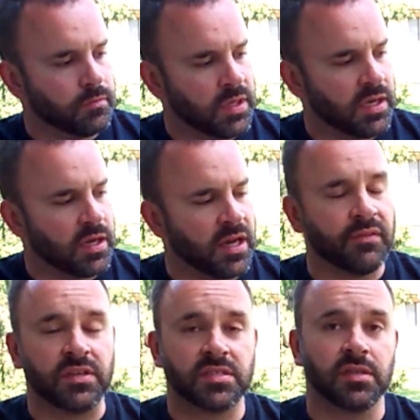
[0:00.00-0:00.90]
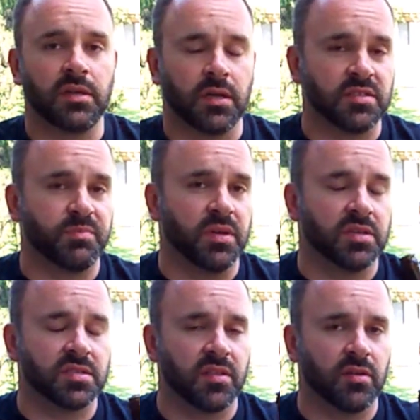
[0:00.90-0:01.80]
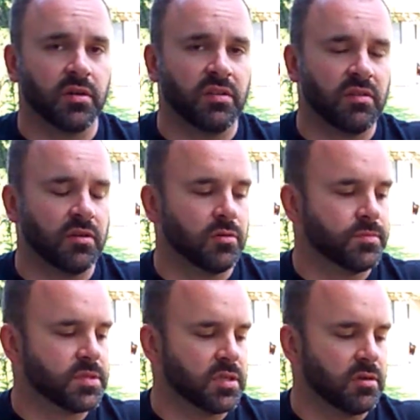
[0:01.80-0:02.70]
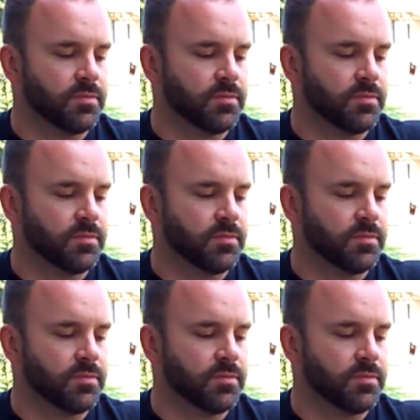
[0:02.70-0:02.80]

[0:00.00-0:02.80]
Yet obviously not as big as a 32, so